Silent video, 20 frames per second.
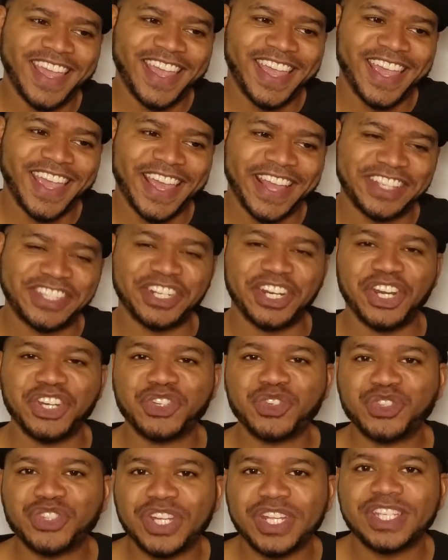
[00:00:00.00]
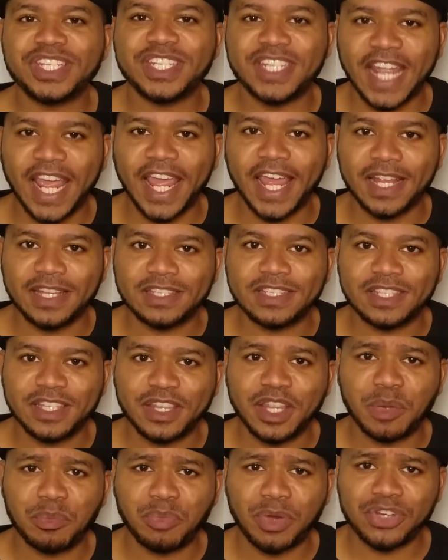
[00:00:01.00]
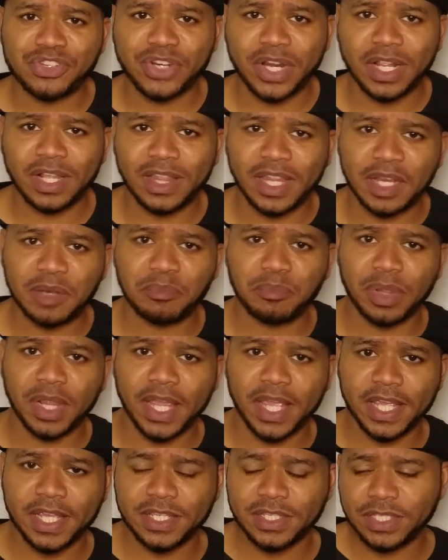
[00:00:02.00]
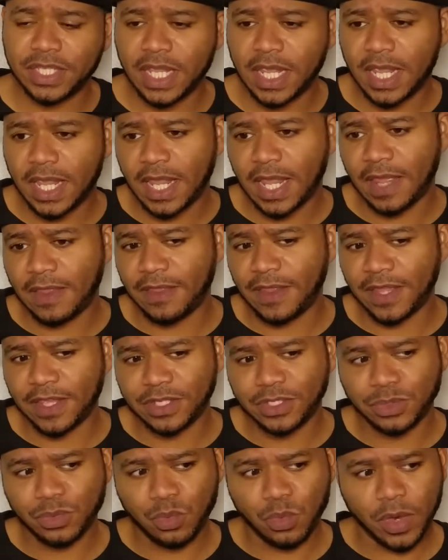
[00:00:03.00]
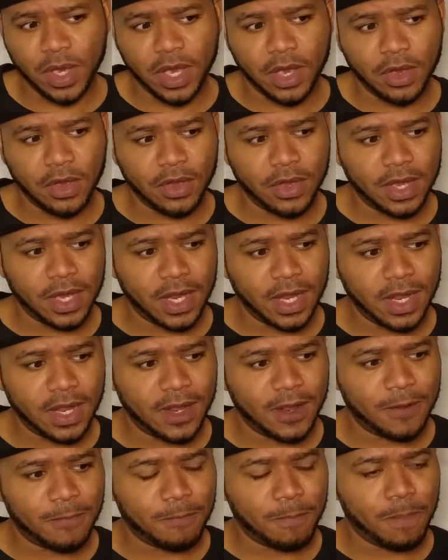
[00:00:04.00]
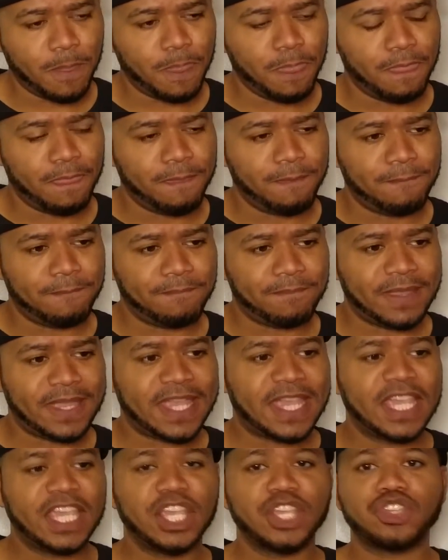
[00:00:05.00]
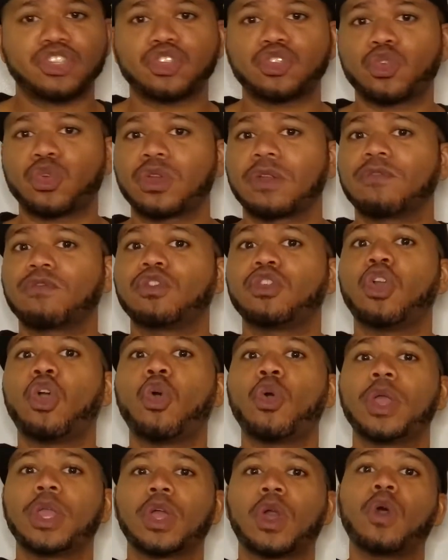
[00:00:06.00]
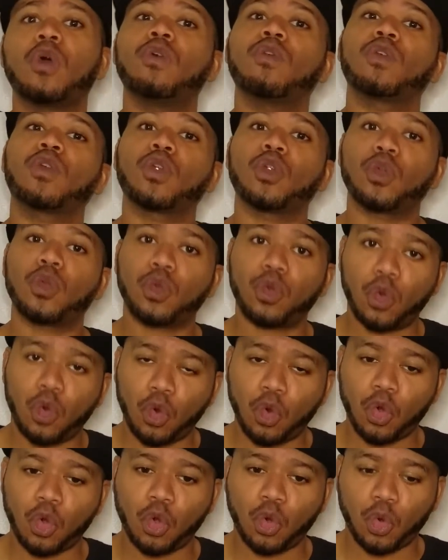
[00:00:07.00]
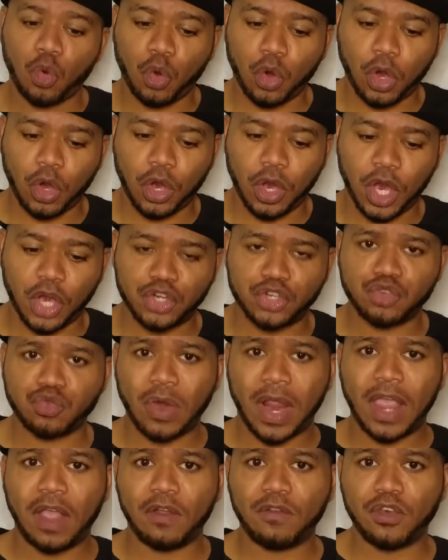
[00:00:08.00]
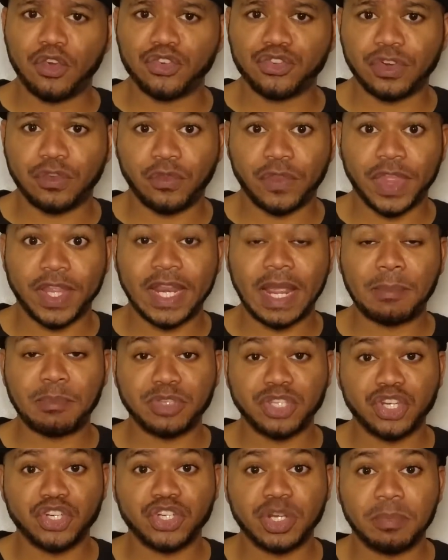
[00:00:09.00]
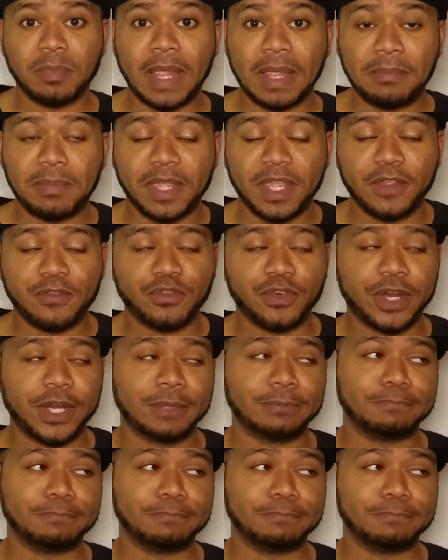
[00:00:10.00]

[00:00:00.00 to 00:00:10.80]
It's an interesting stance that President Clinton plays in this, where um, he is sort of going over, or, or a trial version of what the deposition may be for him.